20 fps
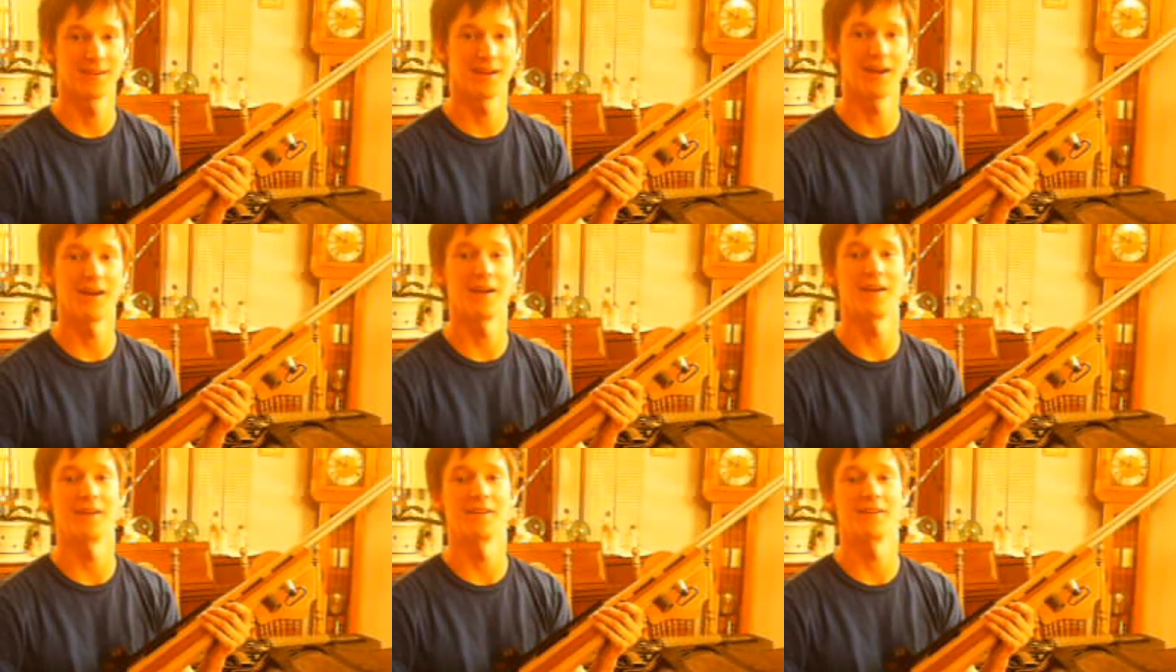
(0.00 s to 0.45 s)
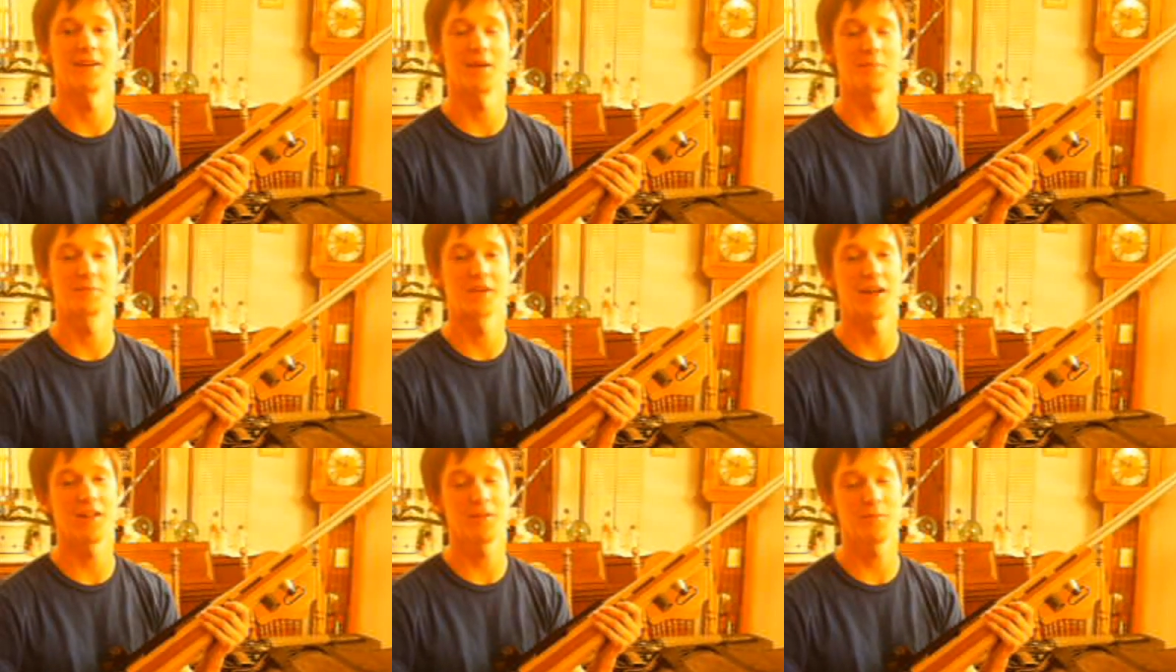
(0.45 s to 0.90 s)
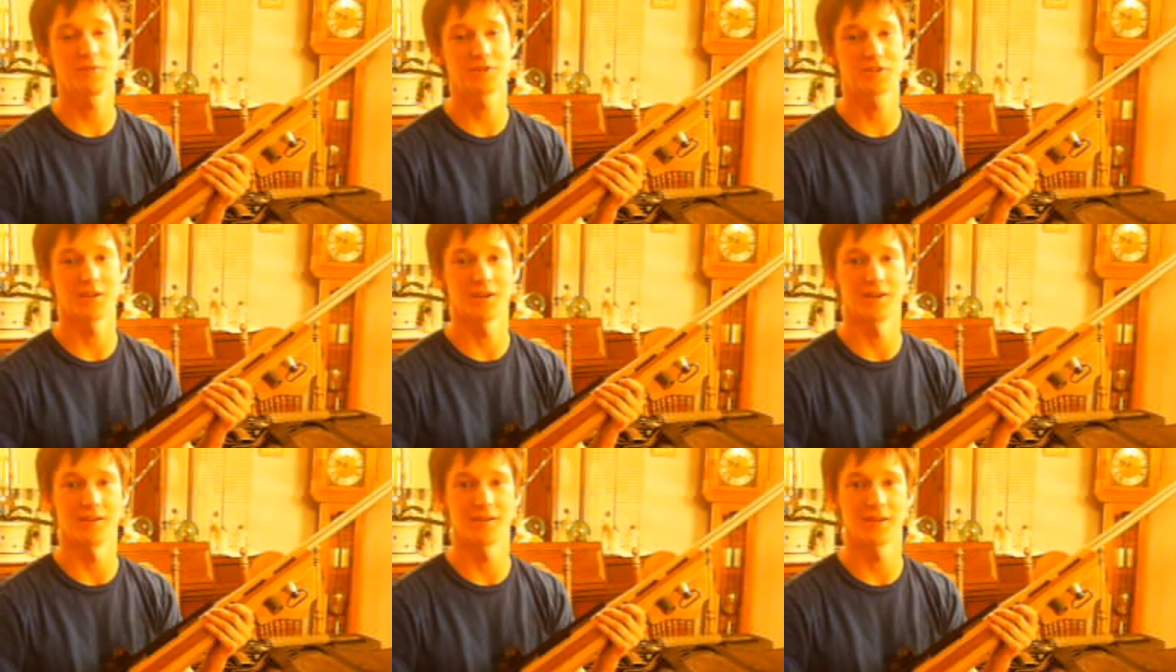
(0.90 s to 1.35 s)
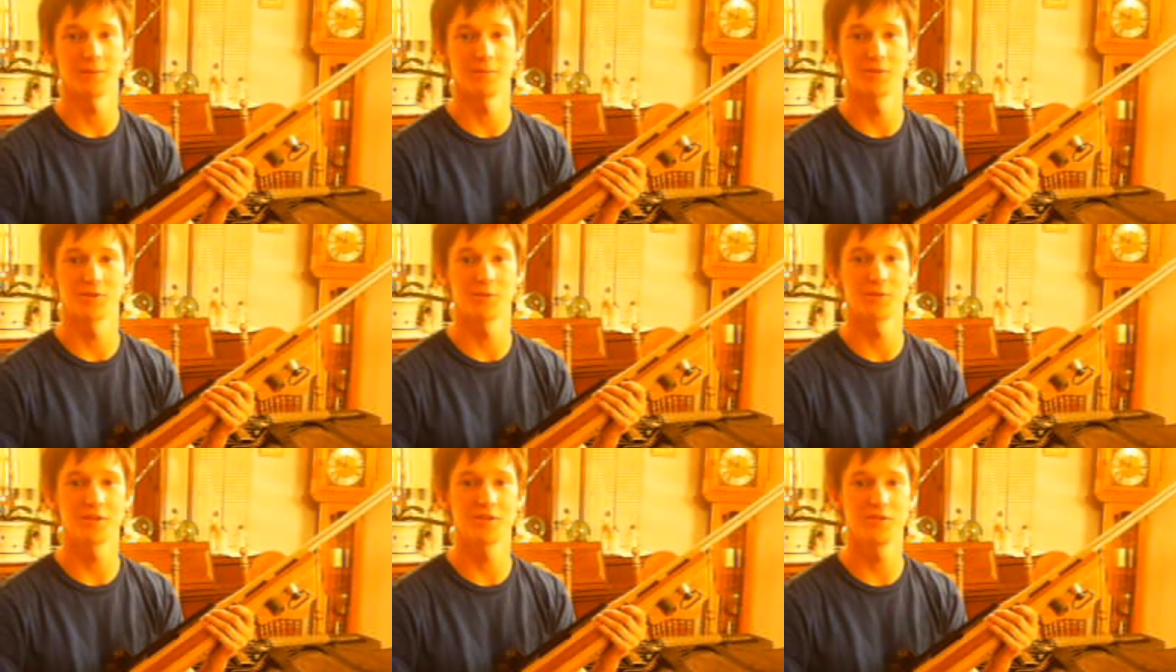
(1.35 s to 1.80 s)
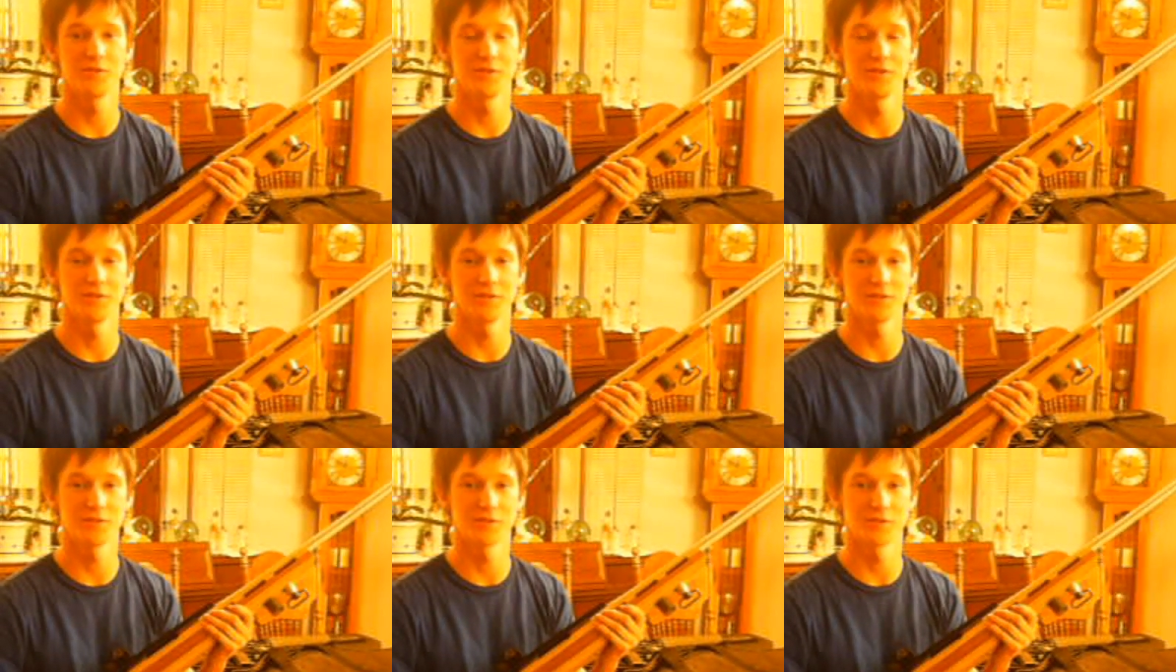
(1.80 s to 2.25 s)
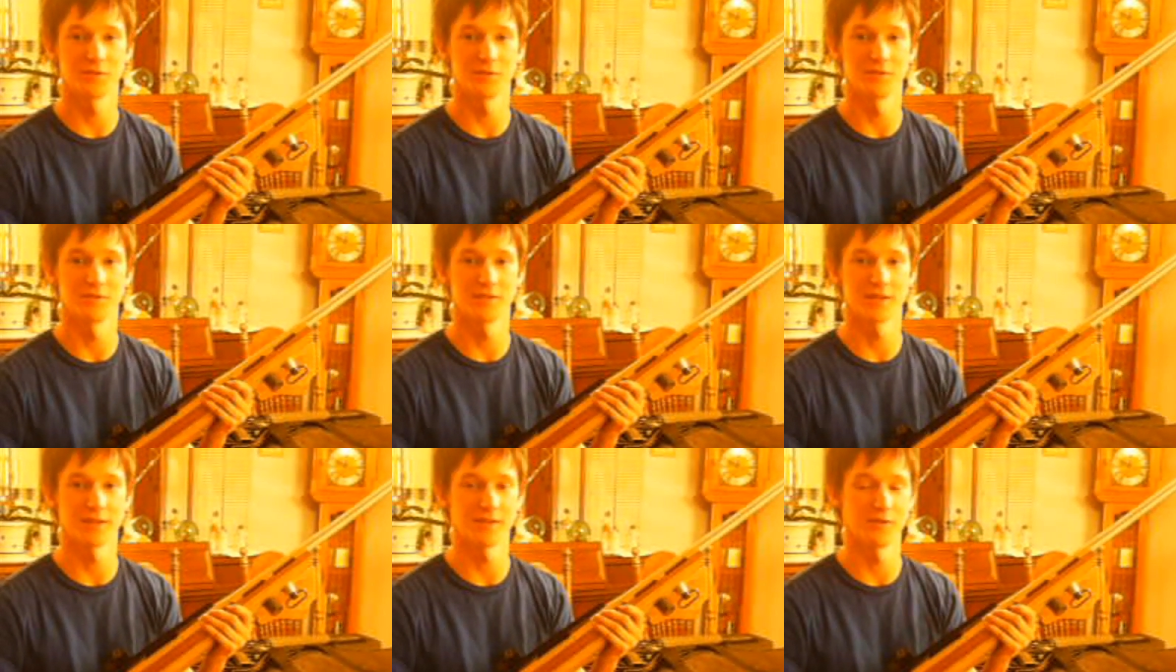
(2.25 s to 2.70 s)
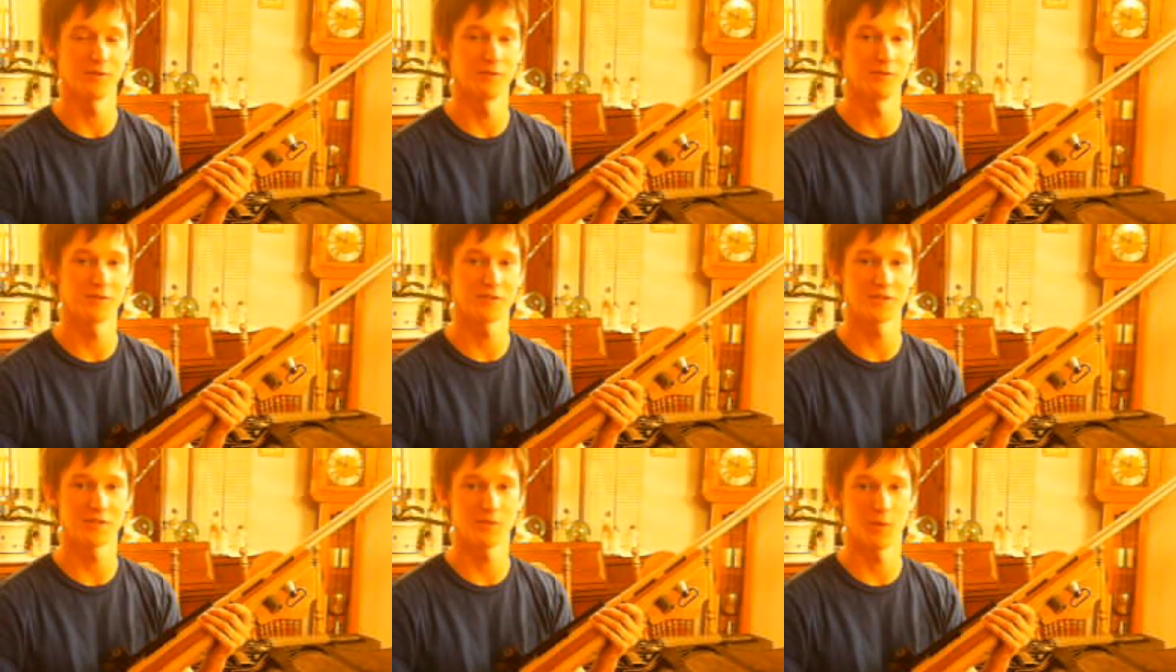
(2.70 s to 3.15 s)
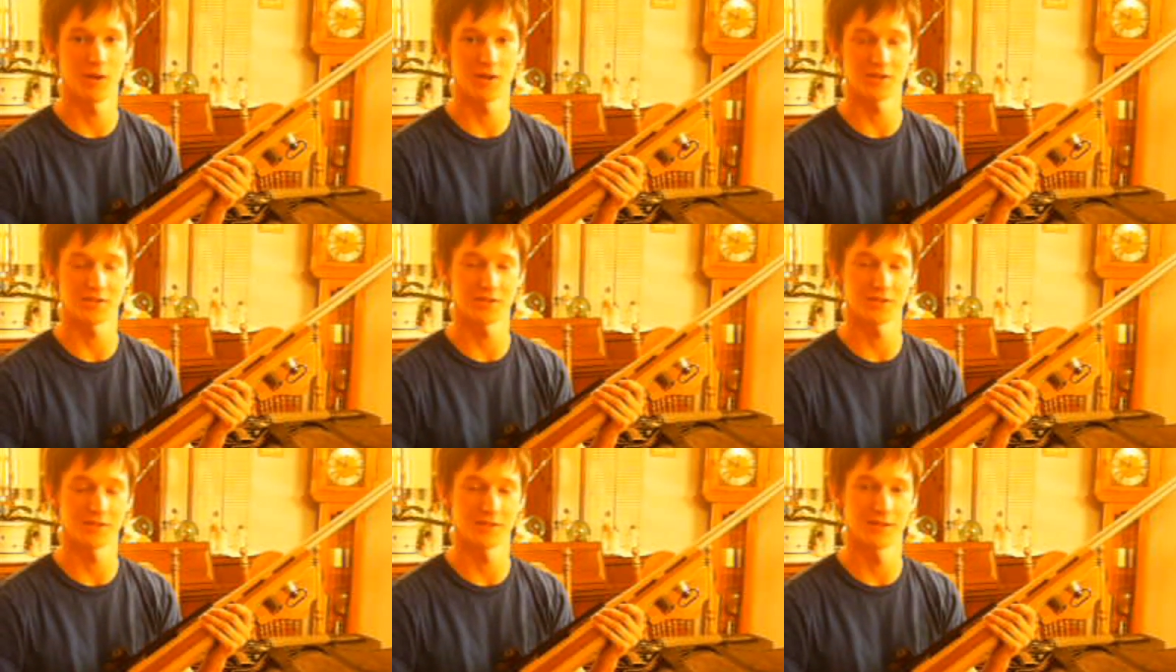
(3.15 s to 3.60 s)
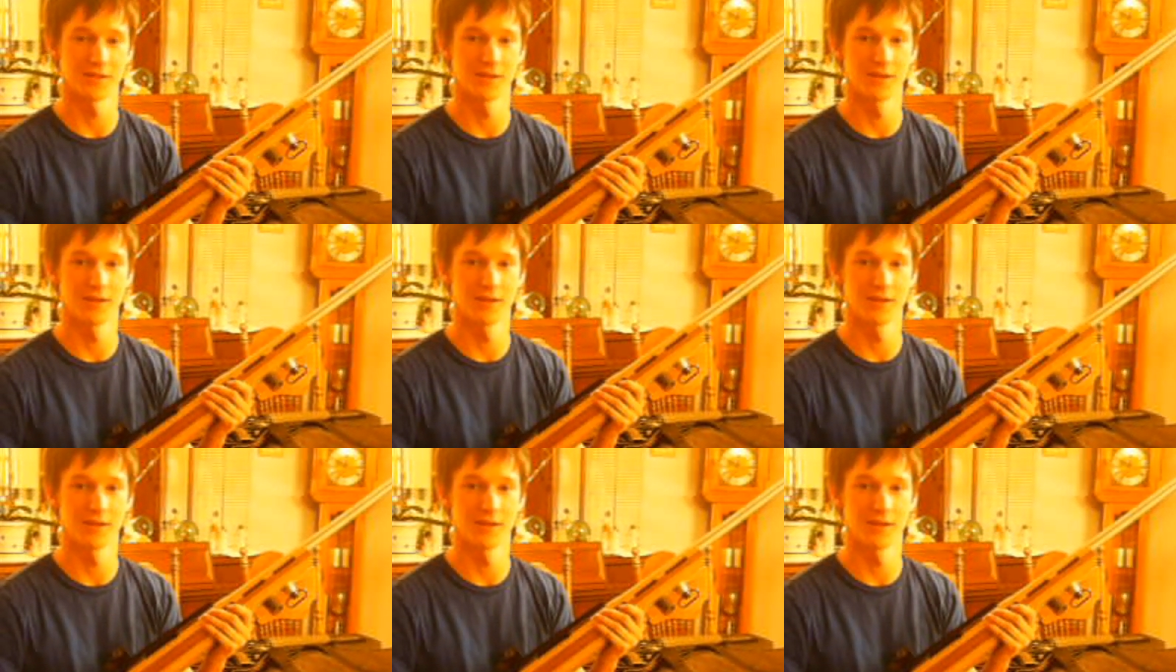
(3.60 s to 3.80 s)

Hi, I'm Kelly Bachand. I'm a 22-year-old student at the University of Washington,